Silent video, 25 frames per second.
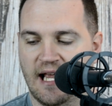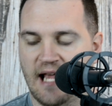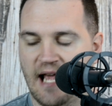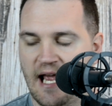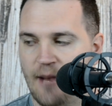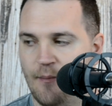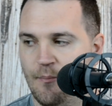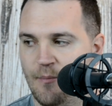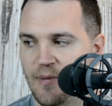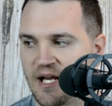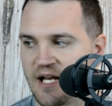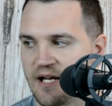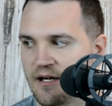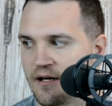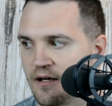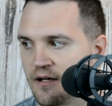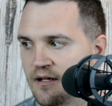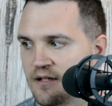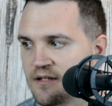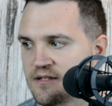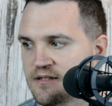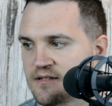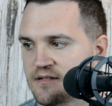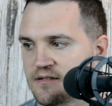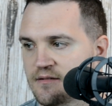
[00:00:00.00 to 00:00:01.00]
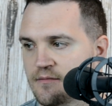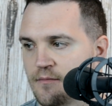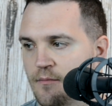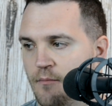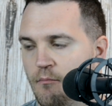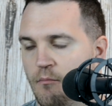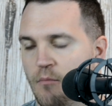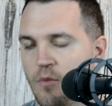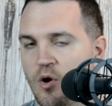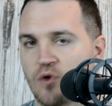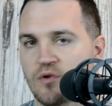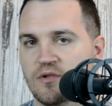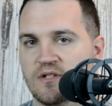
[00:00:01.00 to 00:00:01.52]
And because
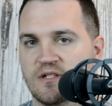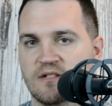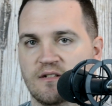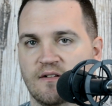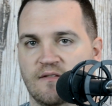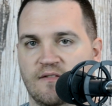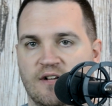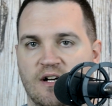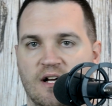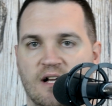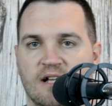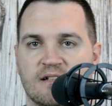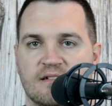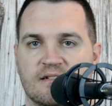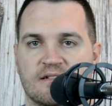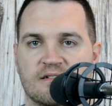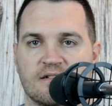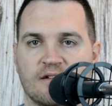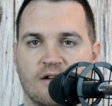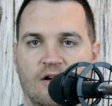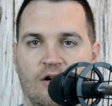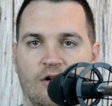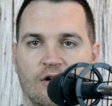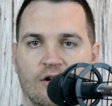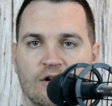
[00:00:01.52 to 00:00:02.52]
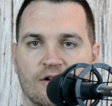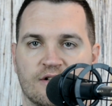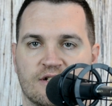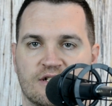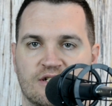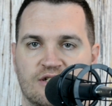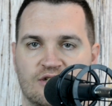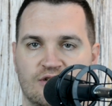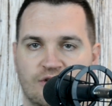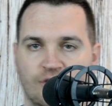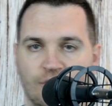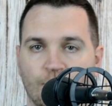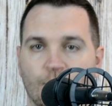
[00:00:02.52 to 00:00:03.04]
most of us aren't
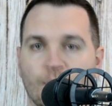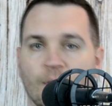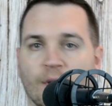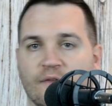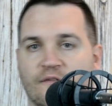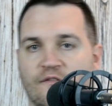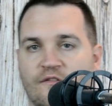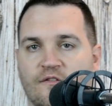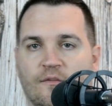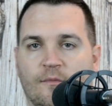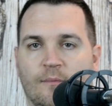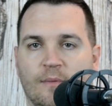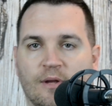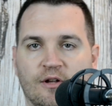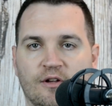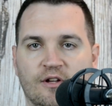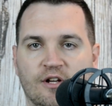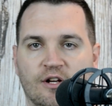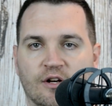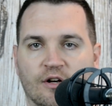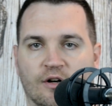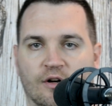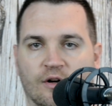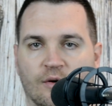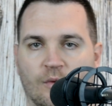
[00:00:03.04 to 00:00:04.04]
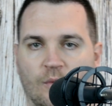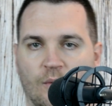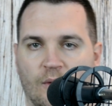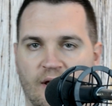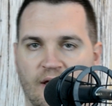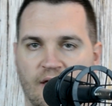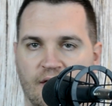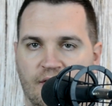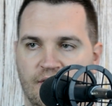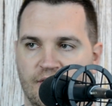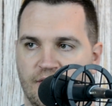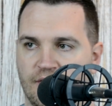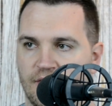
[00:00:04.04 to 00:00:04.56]
super familiar
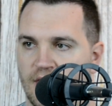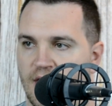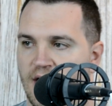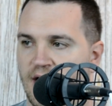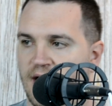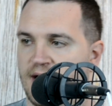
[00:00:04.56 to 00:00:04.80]
with